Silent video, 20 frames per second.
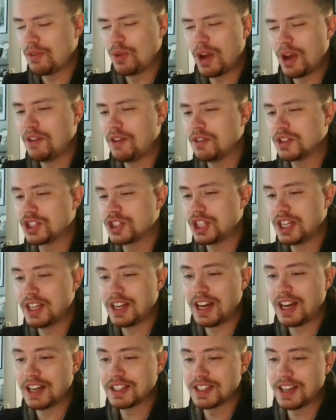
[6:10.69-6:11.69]
we ever seen
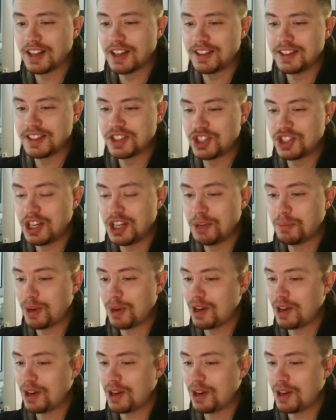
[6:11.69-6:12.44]
Exile this cheap?